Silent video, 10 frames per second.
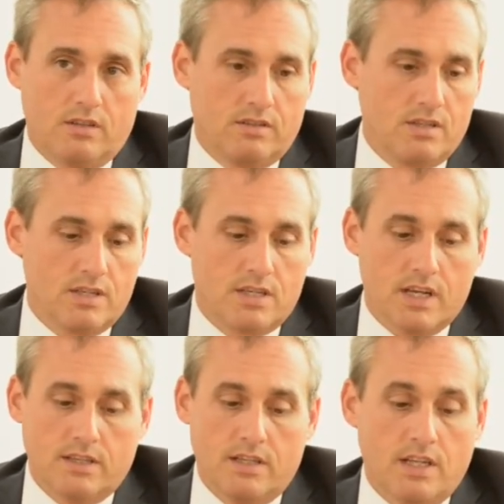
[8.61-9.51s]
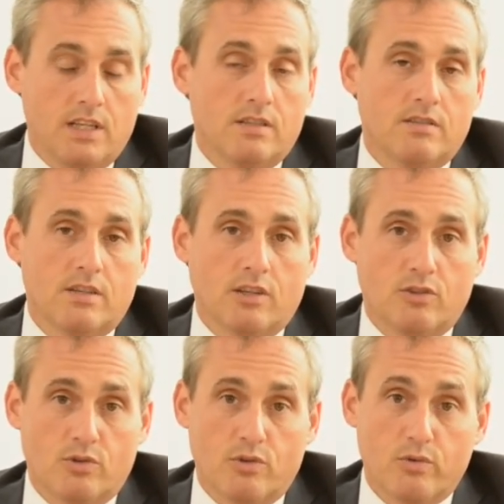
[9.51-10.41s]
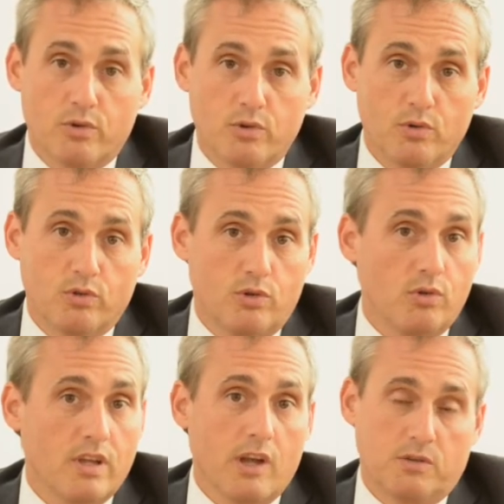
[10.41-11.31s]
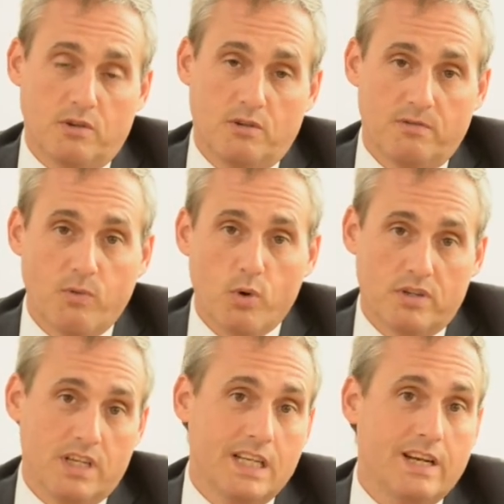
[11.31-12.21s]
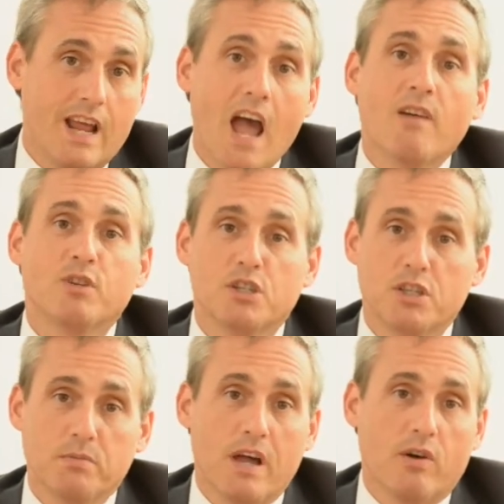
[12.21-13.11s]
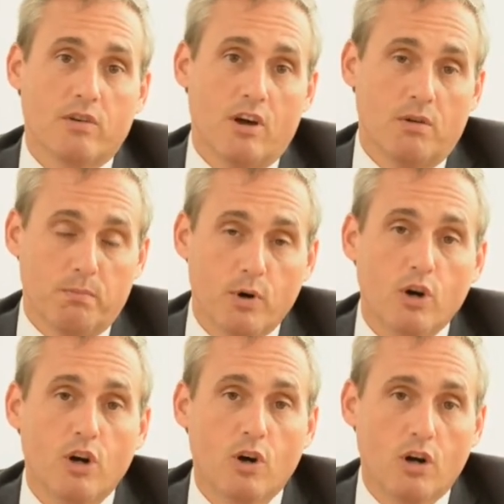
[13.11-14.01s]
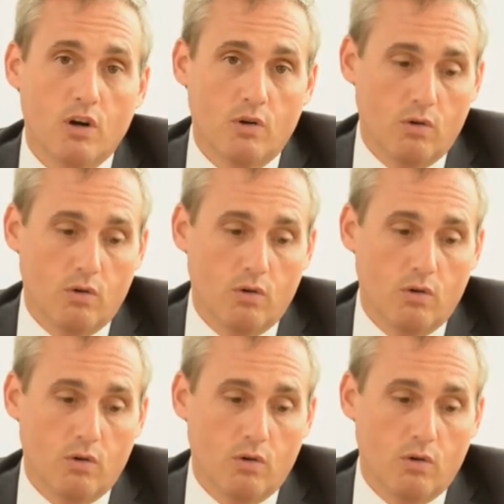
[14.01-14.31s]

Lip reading: since 1986 through 2014 and averaged them out on a per